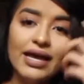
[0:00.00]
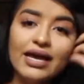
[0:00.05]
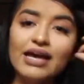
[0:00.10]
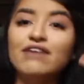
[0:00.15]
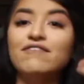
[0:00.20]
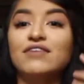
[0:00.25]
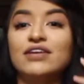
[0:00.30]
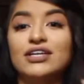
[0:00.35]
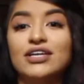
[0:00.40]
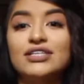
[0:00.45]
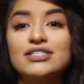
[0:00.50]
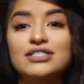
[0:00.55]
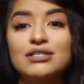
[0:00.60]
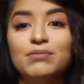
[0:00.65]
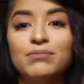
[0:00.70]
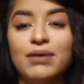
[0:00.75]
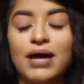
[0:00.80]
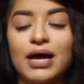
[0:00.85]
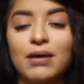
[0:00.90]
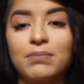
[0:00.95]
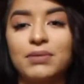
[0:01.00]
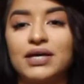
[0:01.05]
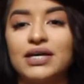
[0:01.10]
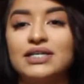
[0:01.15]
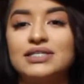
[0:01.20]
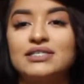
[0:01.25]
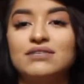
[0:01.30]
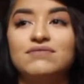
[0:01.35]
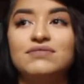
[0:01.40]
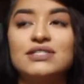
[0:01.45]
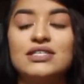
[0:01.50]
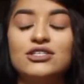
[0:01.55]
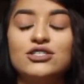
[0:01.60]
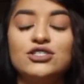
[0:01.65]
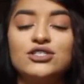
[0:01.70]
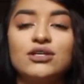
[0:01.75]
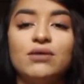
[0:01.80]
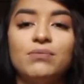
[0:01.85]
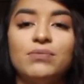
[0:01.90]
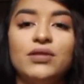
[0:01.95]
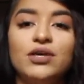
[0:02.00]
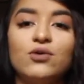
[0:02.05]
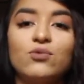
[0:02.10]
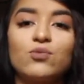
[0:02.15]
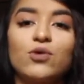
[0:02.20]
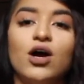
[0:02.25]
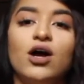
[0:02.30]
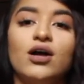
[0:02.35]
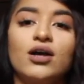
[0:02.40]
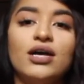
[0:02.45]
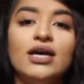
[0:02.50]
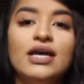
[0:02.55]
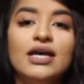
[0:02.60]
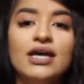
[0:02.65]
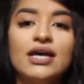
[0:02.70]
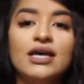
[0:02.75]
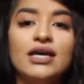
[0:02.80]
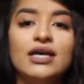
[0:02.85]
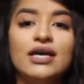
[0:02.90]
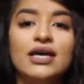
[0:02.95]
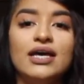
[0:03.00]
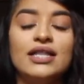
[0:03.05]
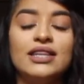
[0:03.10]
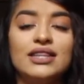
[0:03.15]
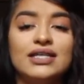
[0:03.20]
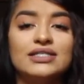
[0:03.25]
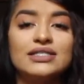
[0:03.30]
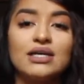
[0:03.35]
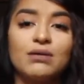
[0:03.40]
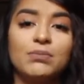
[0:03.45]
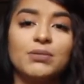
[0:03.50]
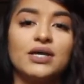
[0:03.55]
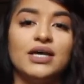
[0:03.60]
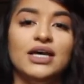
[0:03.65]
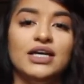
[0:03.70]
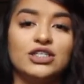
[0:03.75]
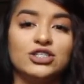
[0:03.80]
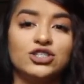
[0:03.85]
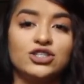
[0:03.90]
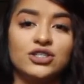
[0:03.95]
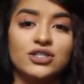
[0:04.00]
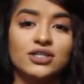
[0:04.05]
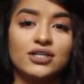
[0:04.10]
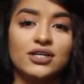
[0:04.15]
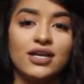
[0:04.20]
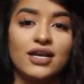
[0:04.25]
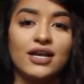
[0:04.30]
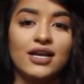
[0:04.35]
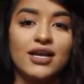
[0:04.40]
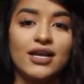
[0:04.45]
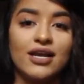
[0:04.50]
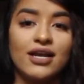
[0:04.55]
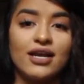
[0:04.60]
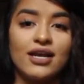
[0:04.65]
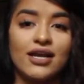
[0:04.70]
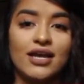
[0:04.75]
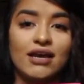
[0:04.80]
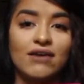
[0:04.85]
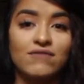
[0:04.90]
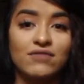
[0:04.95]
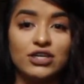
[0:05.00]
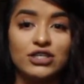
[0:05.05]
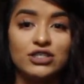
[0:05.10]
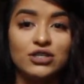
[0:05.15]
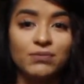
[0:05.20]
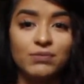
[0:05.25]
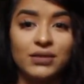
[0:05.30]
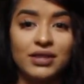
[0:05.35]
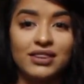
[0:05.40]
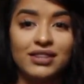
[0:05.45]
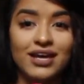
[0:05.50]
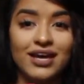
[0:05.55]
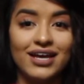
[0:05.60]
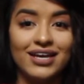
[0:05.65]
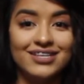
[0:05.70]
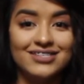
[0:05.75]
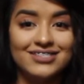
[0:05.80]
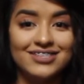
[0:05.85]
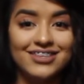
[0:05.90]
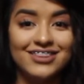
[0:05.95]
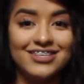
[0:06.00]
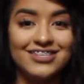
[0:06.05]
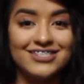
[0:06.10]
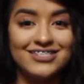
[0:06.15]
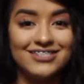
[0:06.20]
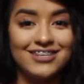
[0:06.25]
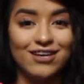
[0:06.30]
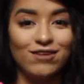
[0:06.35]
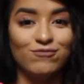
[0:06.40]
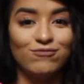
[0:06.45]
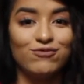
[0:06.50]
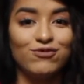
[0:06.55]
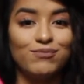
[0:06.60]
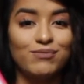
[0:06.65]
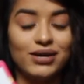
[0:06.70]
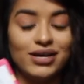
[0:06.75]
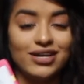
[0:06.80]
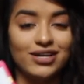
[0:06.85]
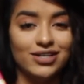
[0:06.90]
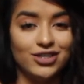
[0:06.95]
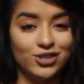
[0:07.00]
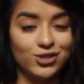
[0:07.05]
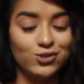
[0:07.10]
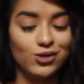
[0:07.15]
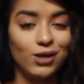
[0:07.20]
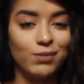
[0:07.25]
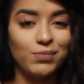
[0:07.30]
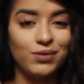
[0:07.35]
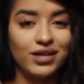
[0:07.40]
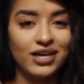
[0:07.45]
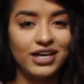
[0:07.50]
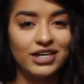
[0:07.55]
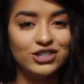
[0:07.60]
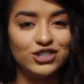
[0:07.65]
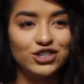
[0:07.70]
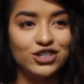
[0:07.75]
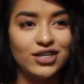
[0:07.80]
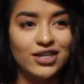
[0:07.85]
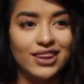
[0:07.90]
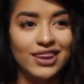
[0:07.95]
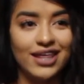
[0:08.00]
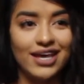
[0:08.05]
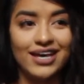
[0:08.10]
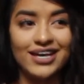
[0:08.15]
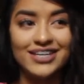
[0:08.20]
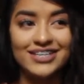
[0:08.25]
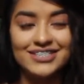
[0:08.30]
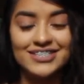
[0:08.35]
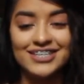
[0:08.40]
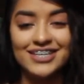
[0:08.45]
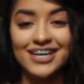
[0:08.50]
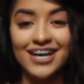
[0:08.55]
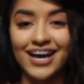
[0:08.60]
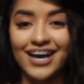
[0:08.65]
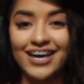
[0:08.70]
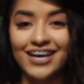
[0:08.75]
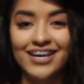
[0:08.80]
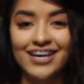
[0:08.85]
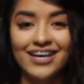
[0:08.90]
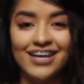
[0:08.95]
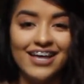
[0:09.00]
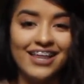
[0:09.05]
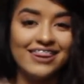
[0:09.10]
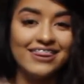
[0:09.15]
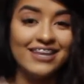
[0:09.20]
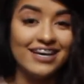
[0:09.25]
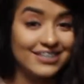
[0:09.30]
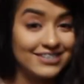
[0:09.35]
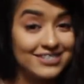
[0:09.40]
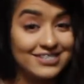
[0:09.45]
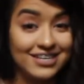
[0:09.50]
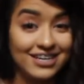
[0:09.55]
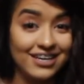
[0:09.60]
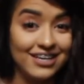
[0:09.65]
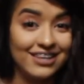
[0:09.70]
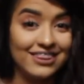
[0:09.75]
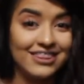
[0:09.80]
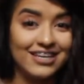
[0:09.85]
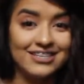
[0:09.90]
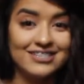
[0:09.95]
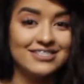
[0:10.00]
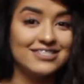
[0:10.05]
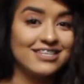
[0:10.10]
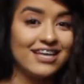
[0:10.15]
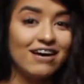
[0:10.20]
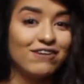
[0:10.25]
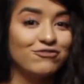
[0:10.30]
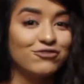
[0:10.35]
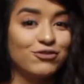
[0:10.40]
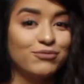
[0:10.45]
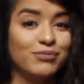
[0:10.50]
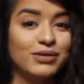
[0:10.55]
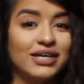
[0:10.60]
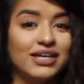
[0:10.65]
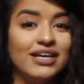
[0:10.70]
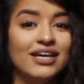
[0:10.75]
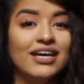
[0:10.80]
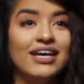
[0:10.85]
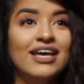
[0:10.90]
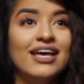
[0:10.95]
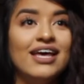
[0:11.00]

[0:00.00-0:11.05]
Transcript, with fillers: if it does come back. Because if there's something wrong in this application, if there's something that isn't the same for my initial application, they can deny it, and that's it. That's that for me.